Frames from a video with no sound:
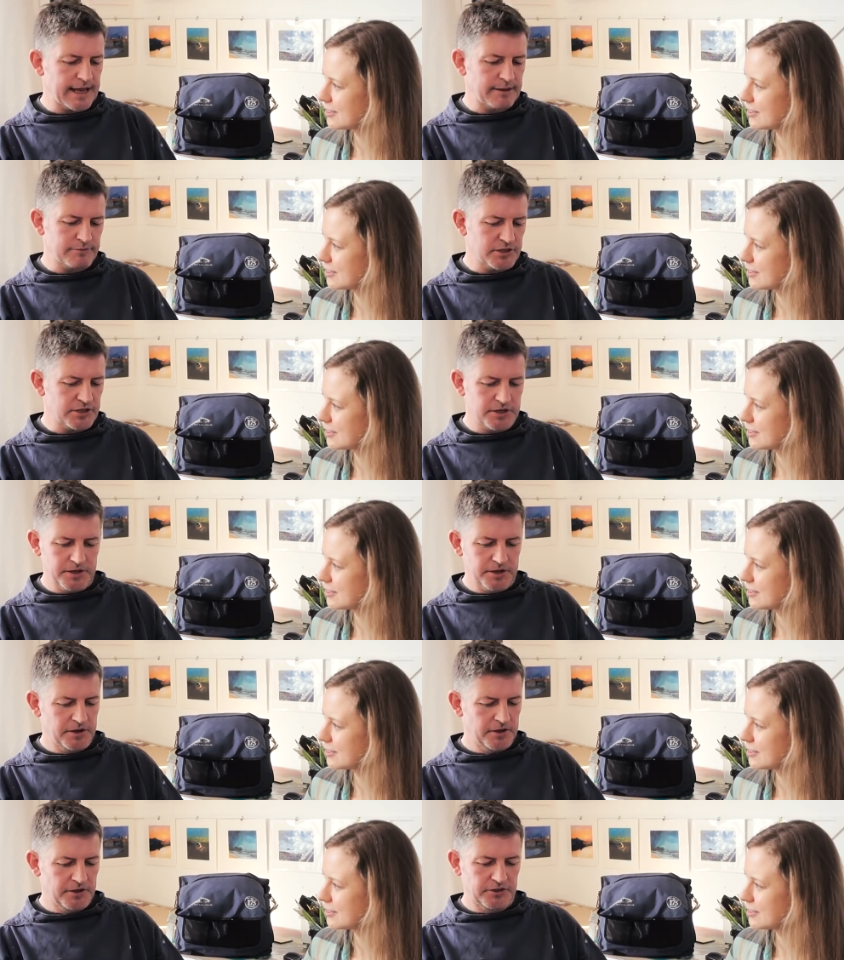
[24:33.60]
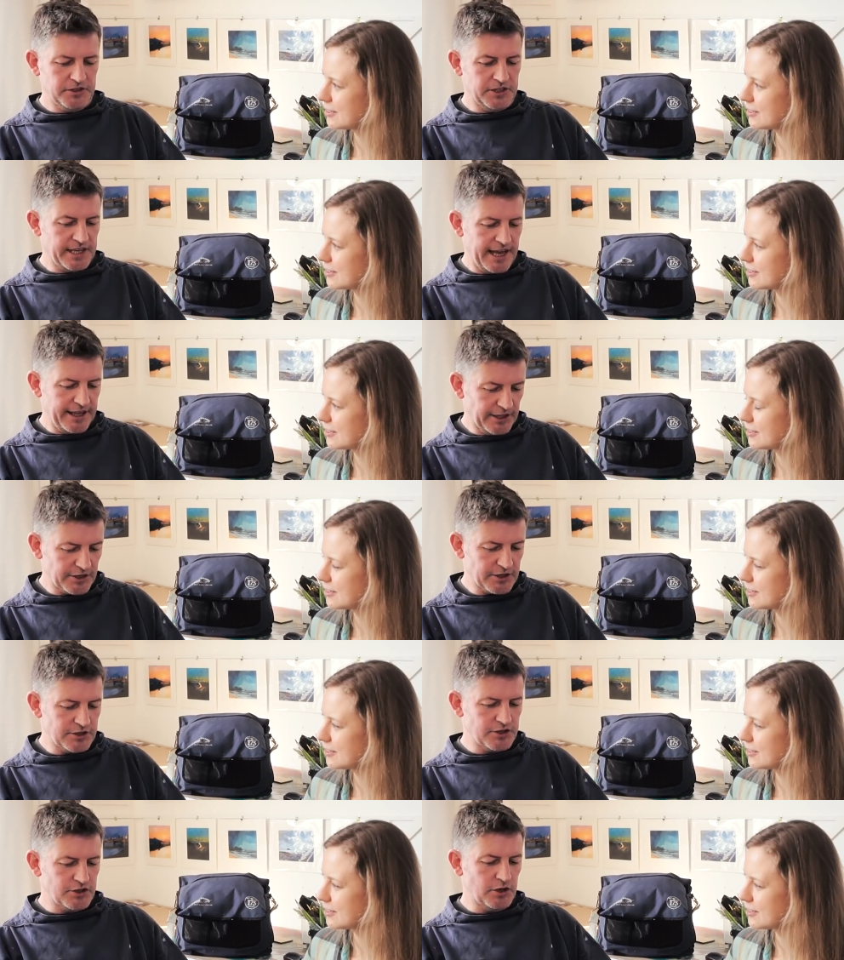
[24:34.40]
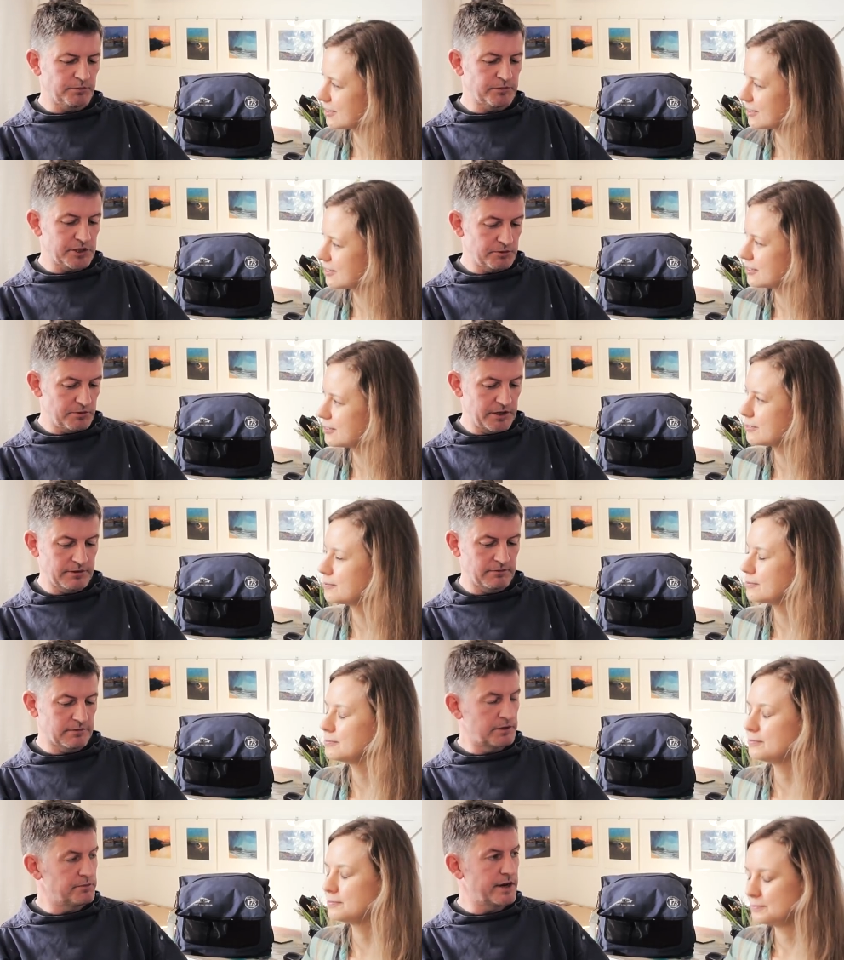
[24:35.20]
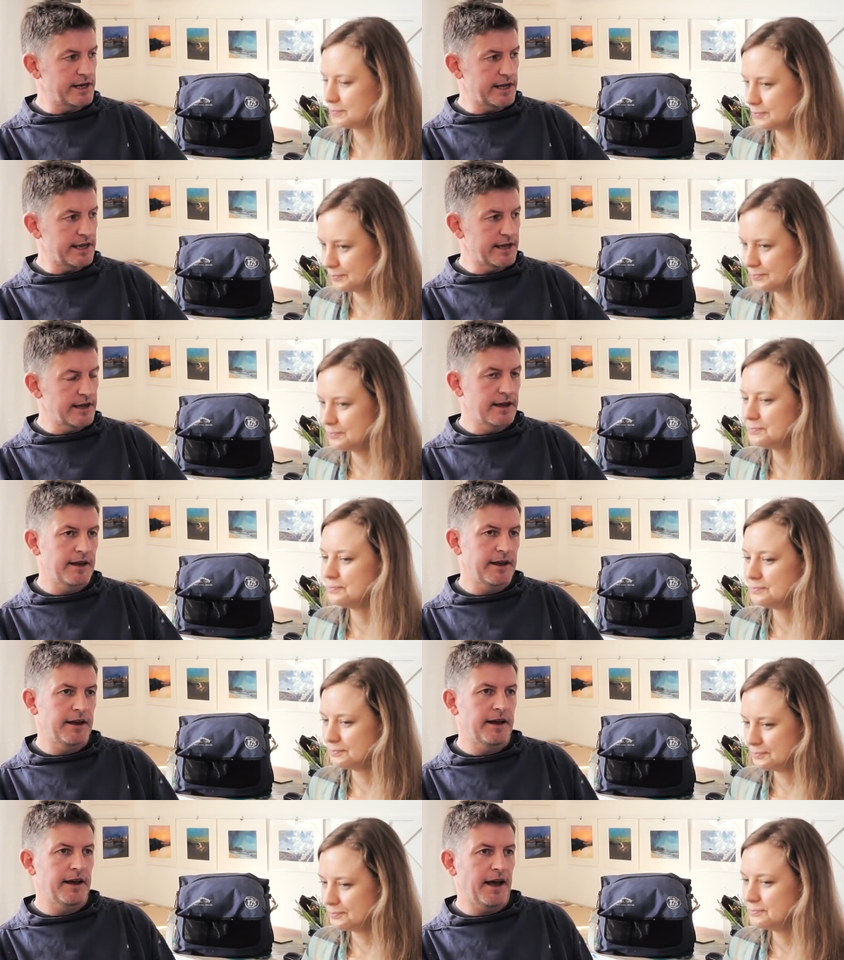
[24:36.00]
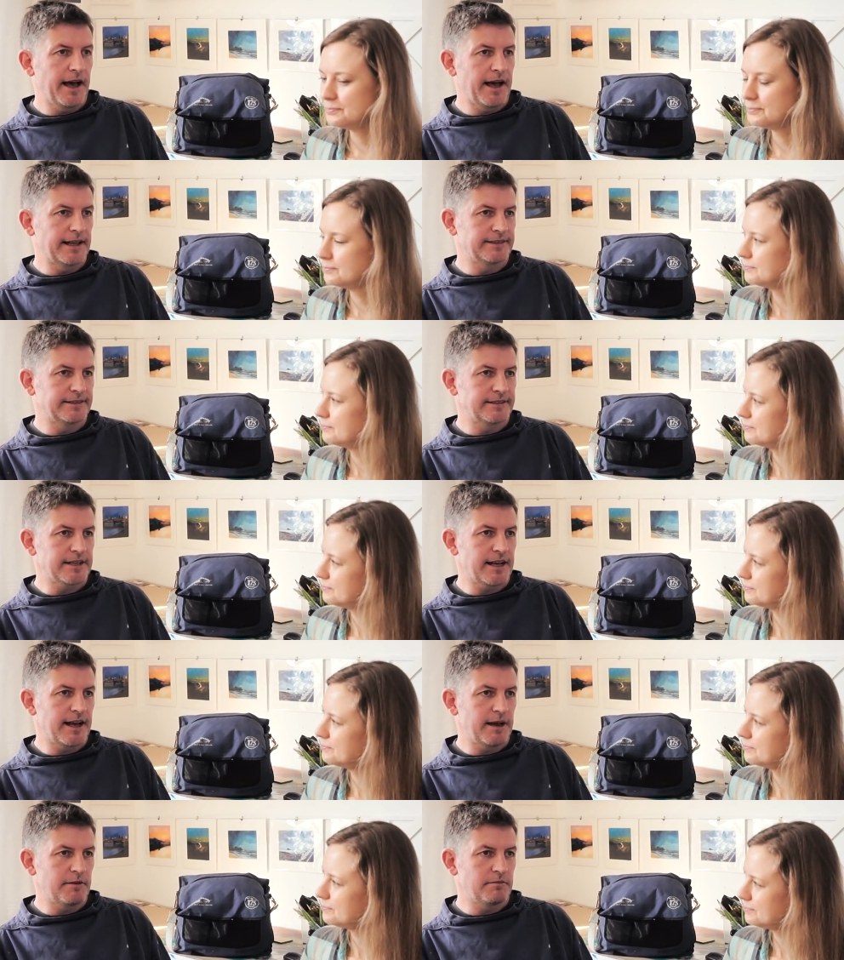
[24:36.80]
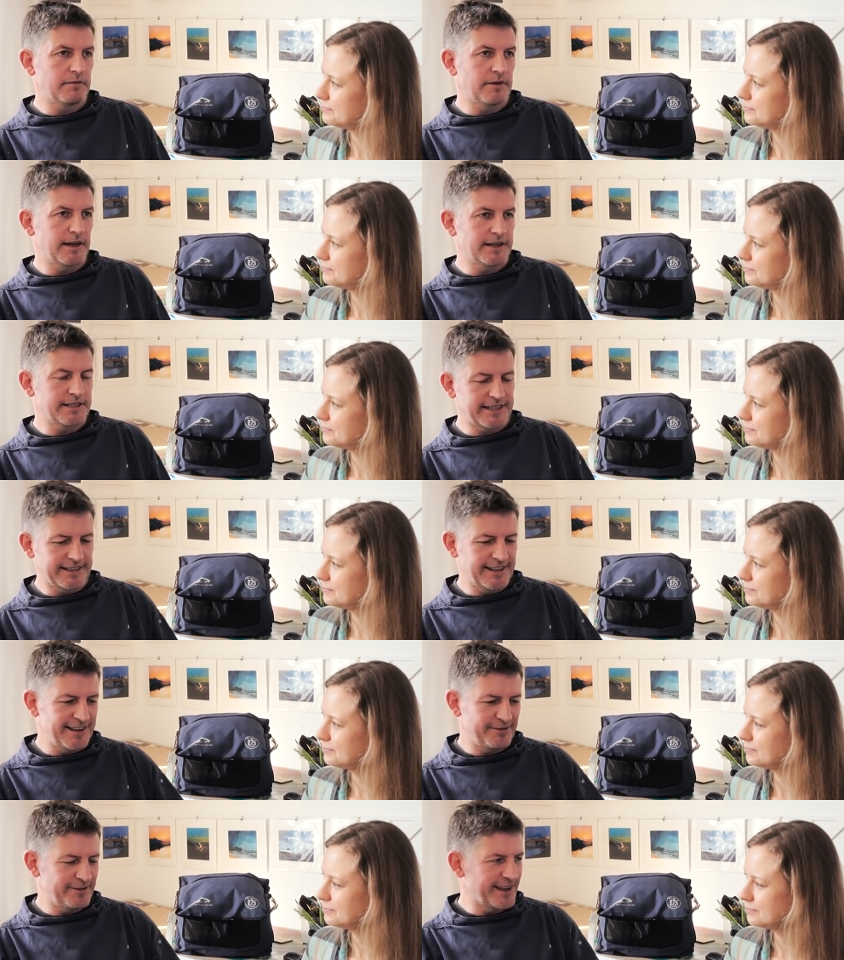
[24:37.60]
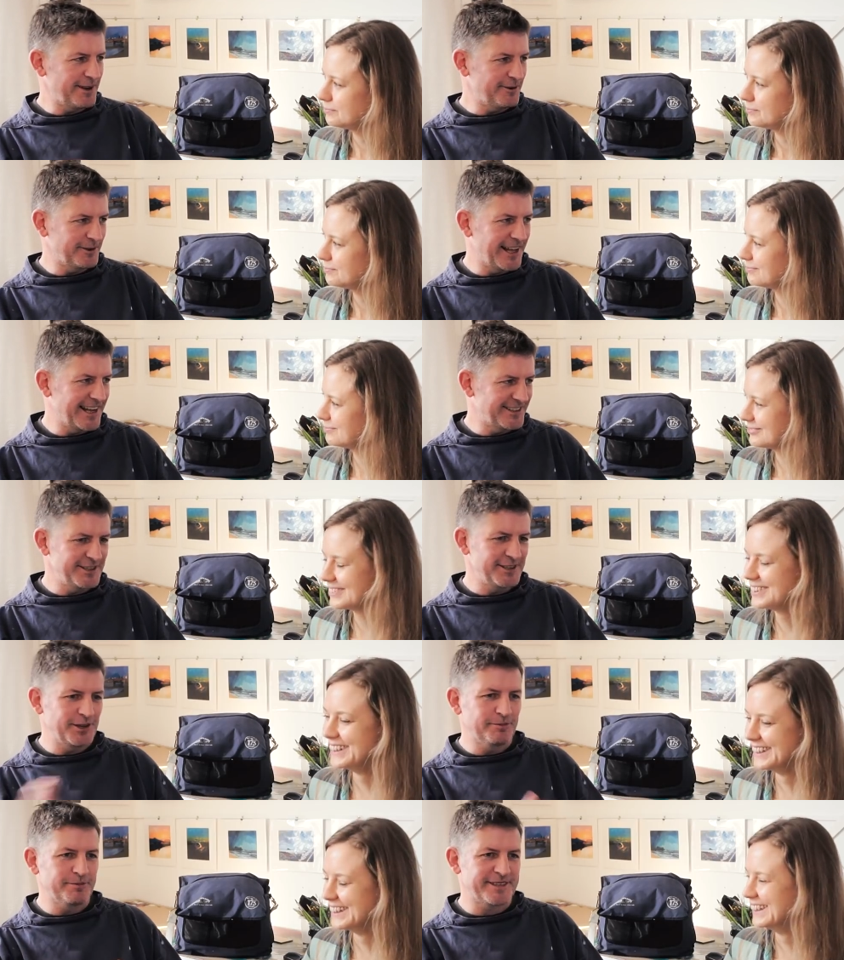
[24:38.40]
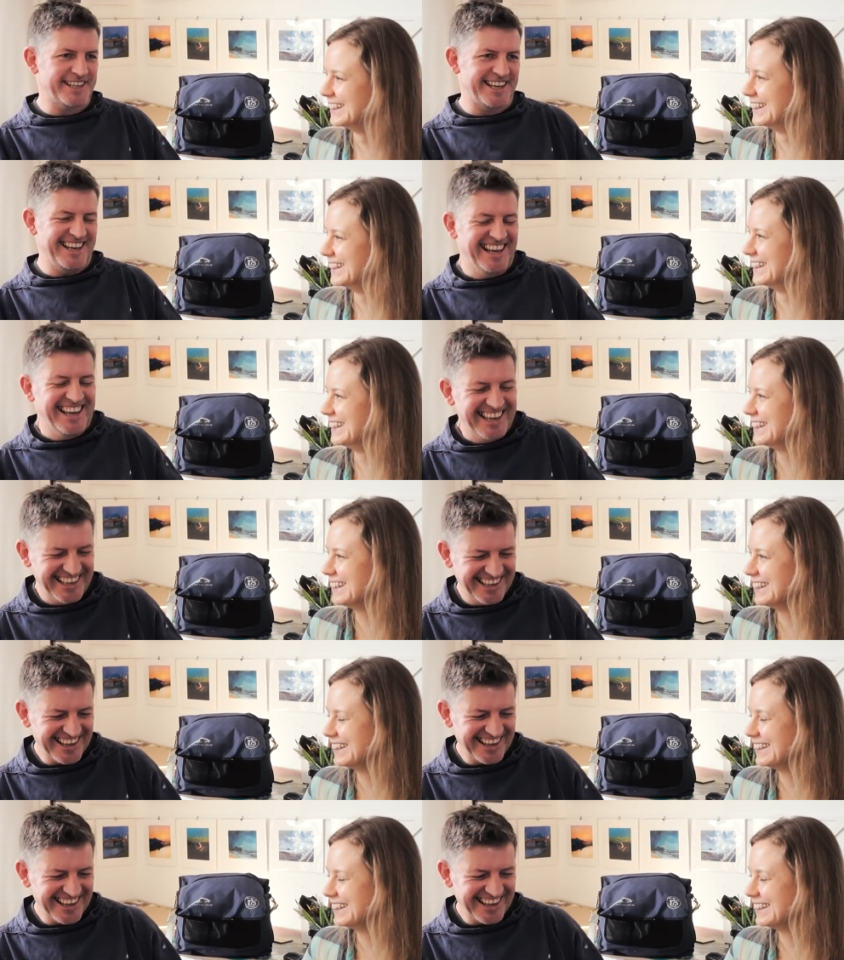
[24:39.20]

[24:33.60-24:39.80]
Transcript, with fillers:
Speaker 1: exams to get the good job to earn the money and um, I say, no, forget all that. Do the opposite.